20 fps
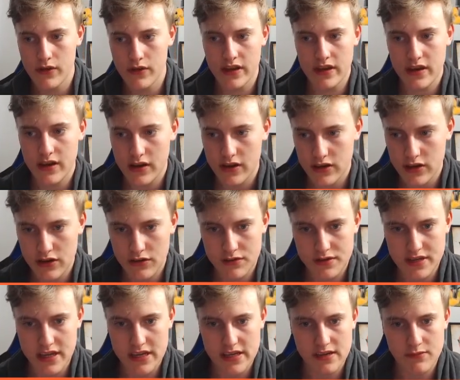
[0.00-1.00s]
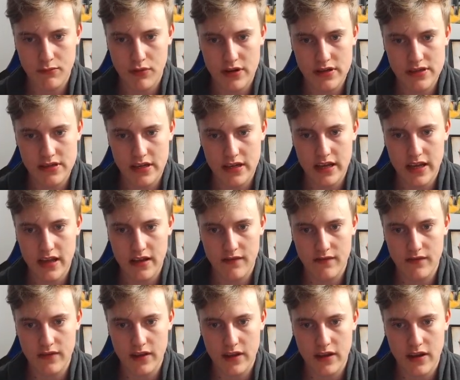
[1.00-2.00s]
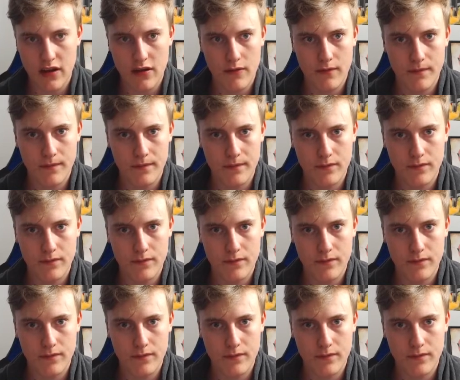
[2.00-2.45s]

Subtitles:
then you can use this and press delete, you know,